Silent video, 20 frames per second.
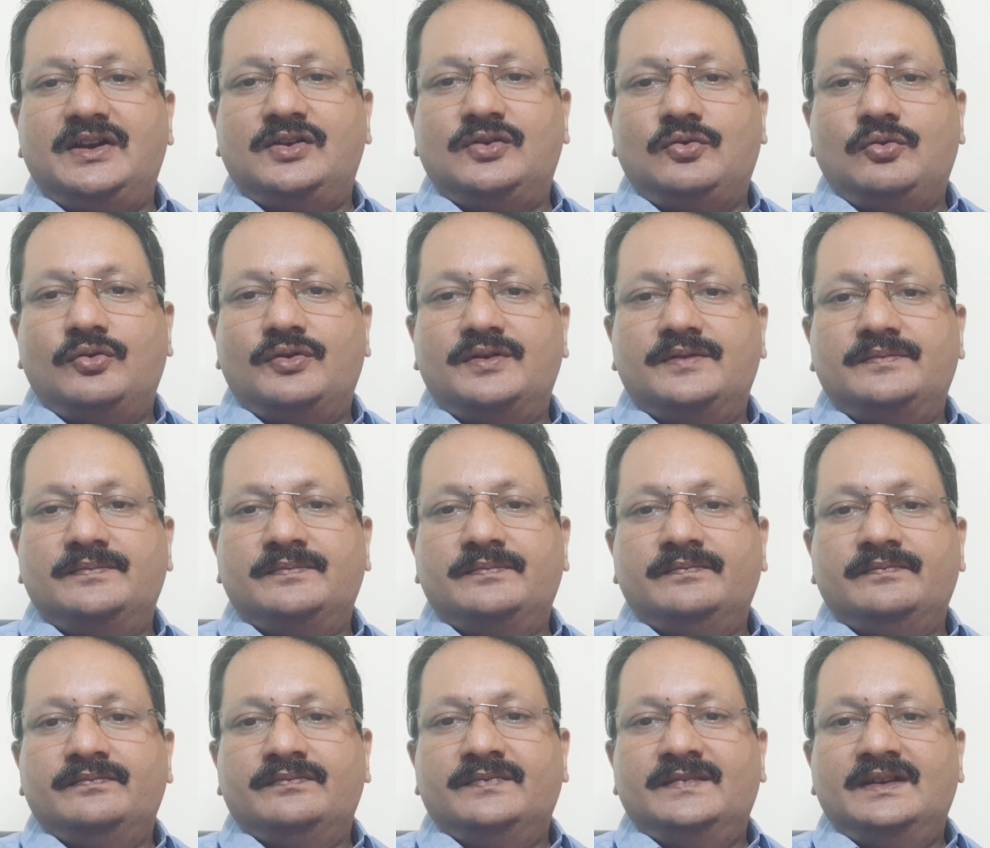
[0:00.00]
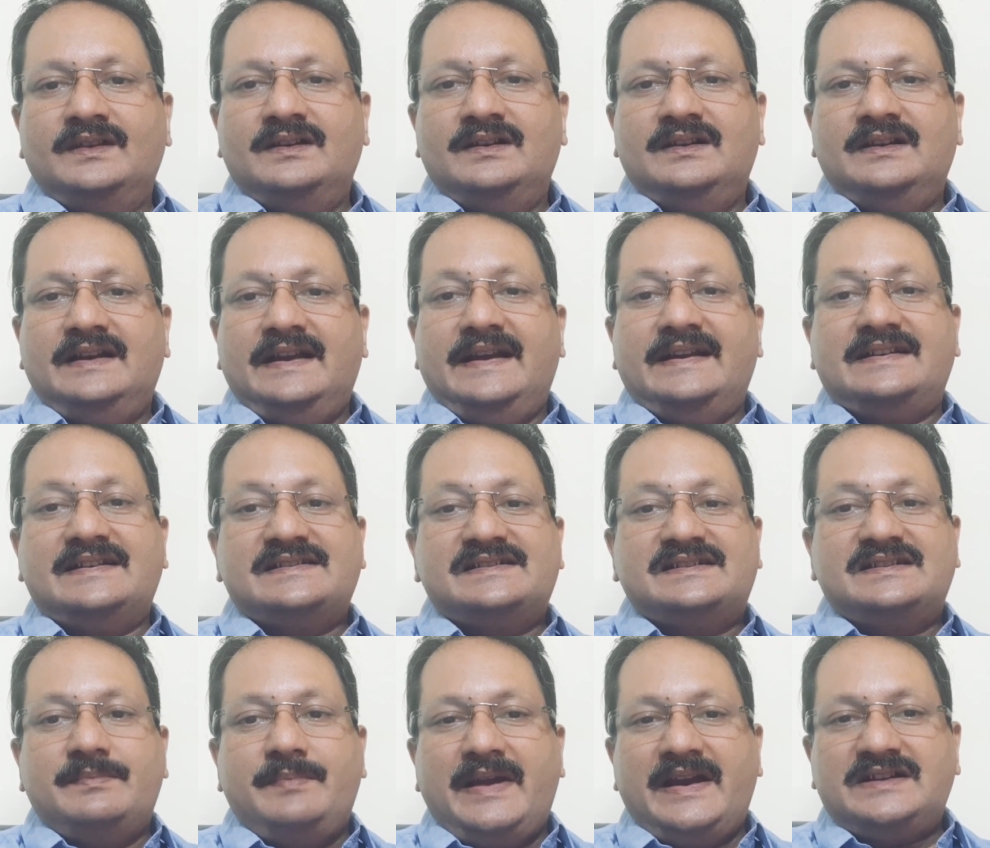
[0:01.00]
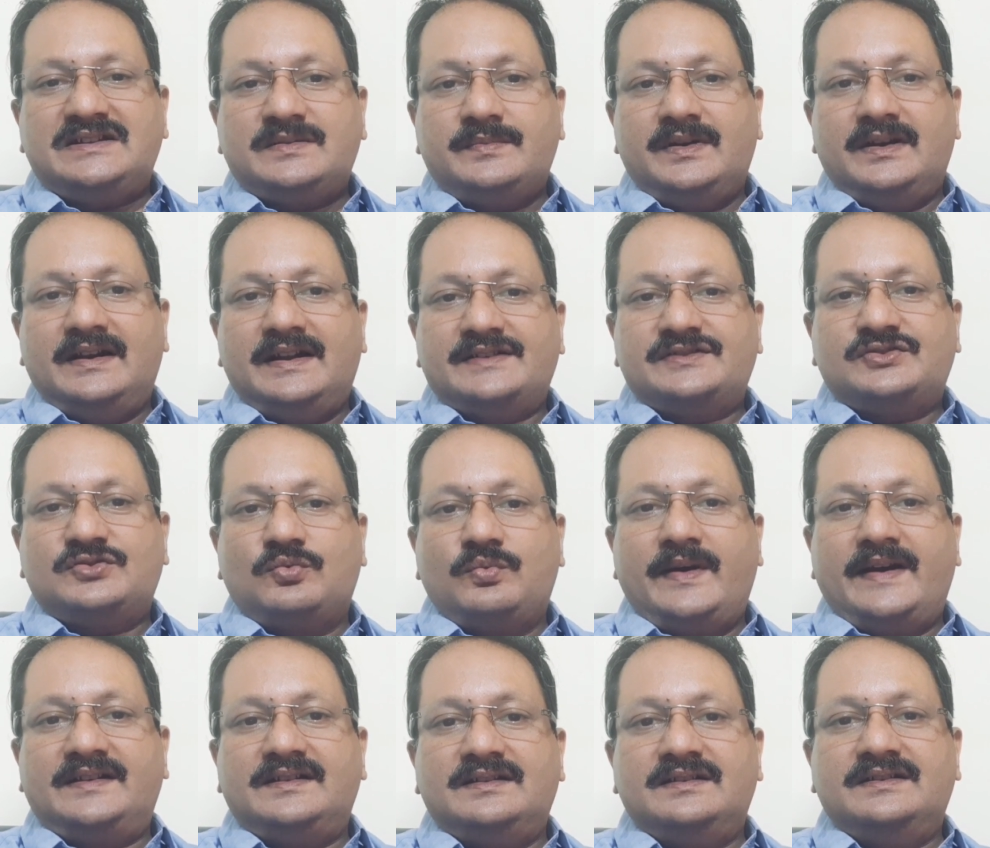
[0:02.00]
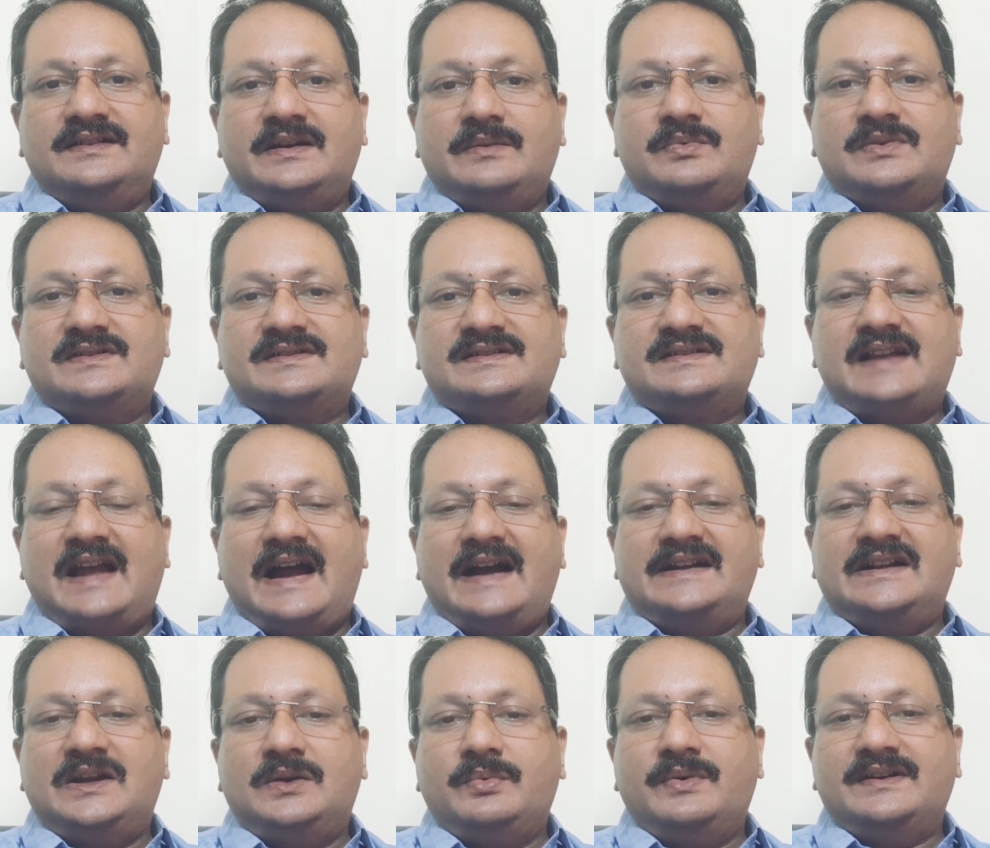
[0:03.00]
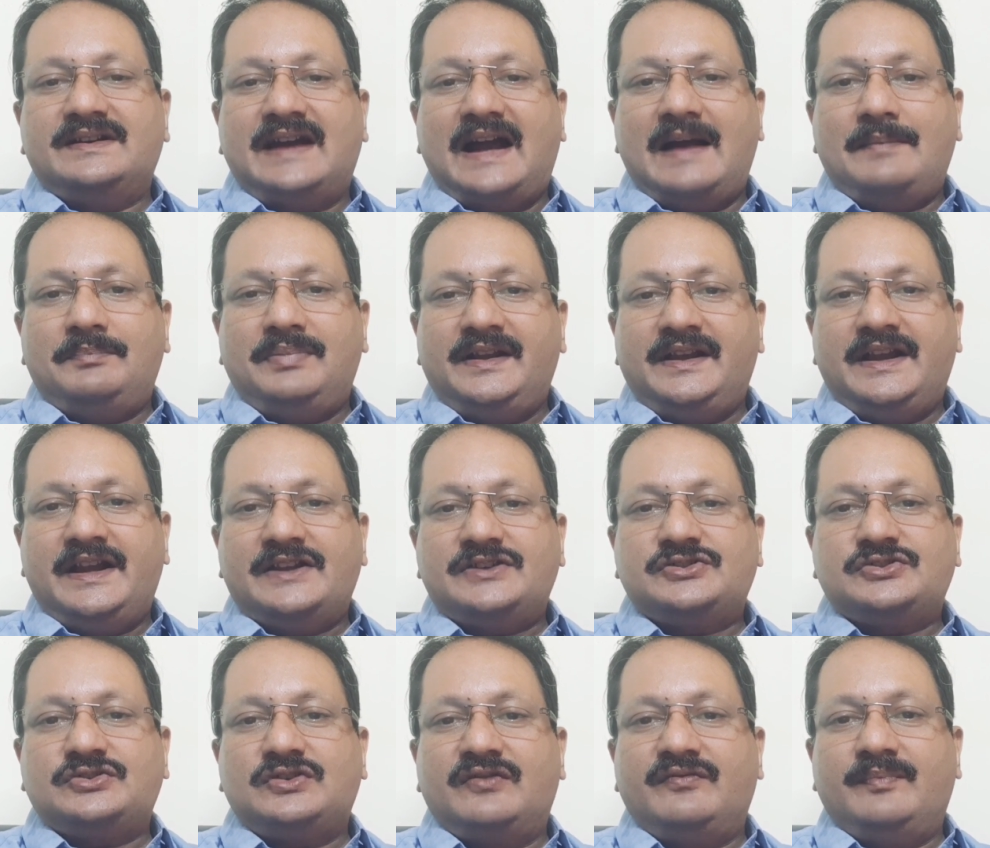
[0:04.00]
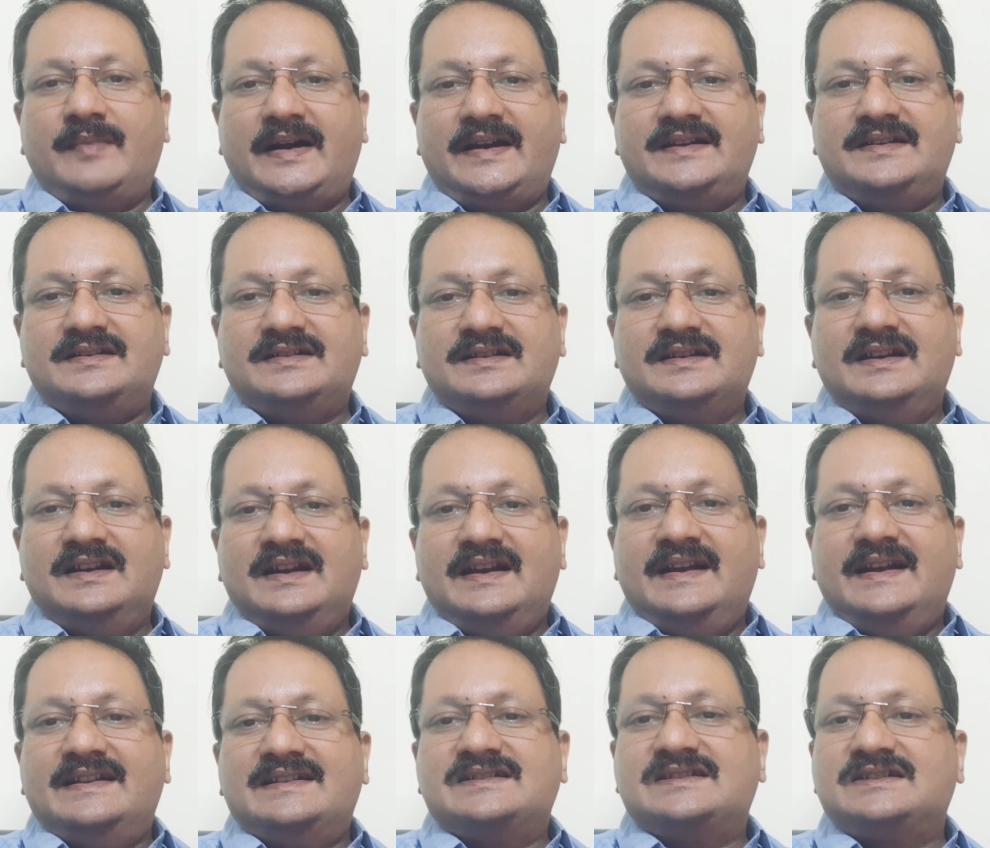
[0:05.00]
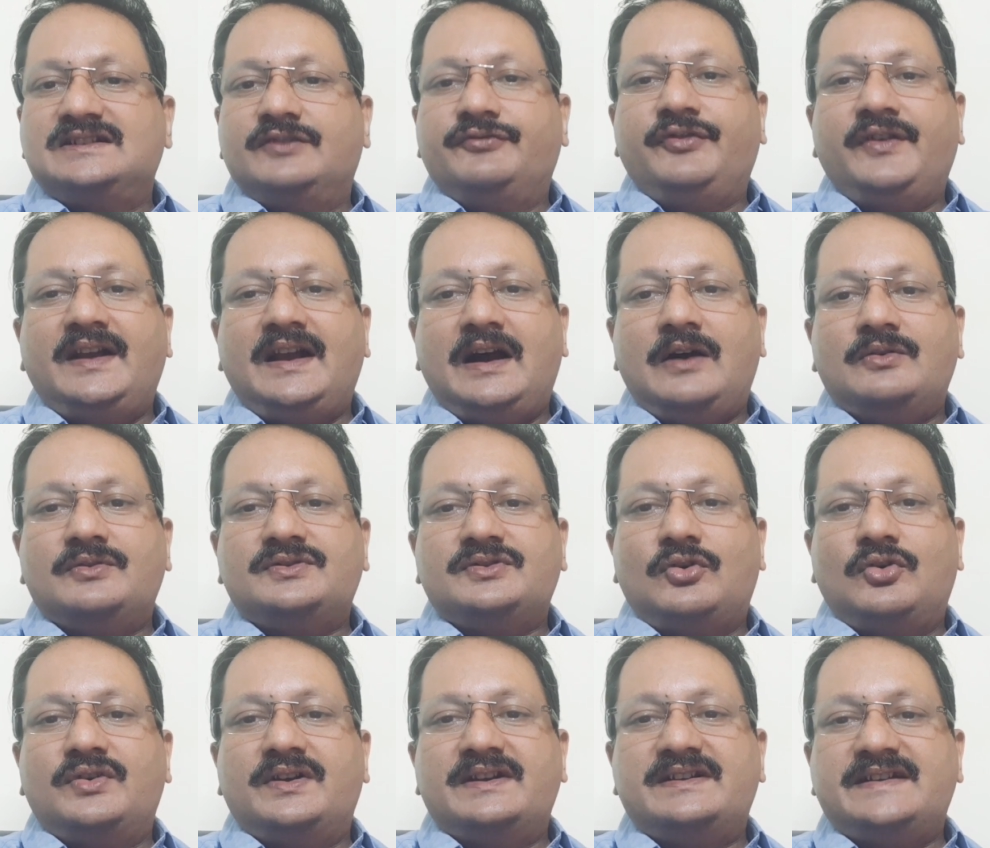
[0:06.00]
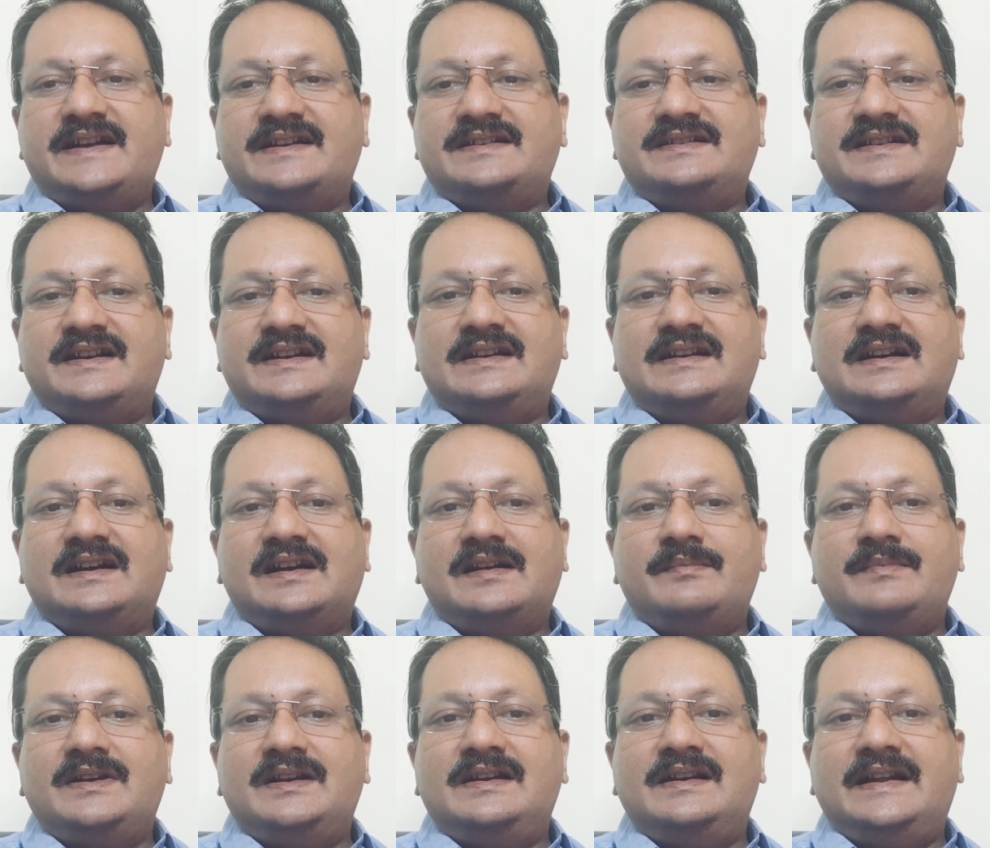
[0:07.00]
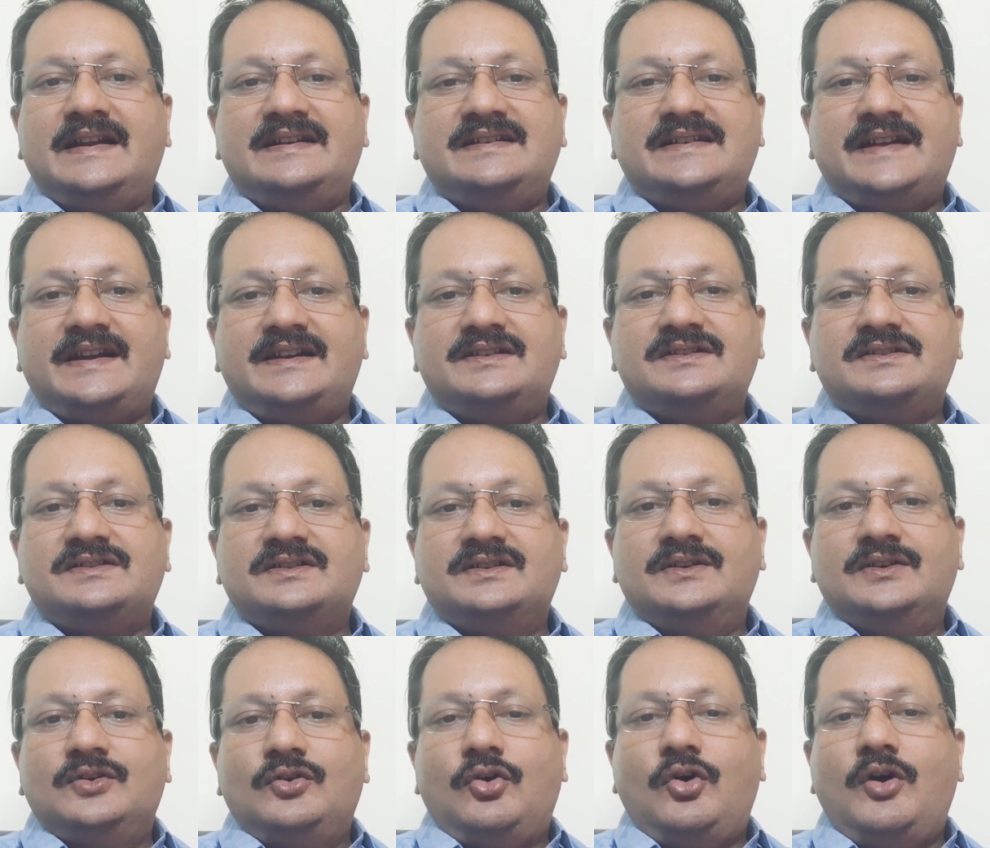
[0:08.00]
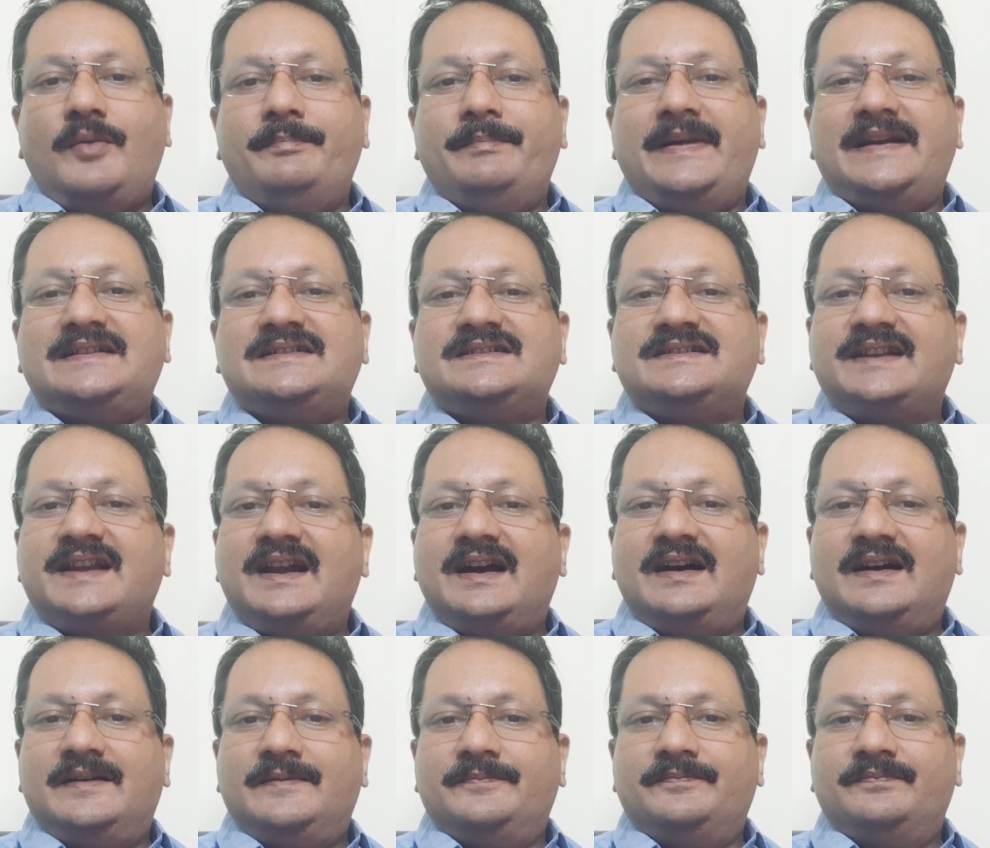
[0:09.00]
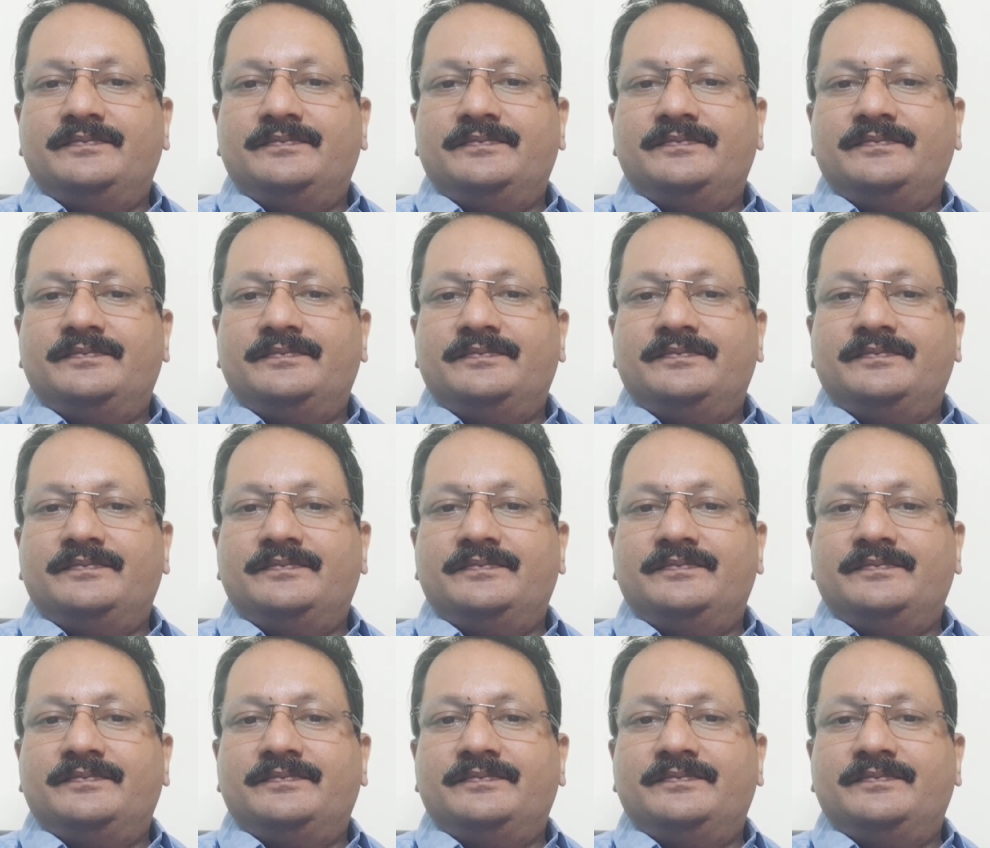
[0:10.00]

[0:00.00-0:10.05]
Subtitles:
Code. It is debatable as to whether there was adequate application of mind in sniffing out or detecting criminal intent or mens rea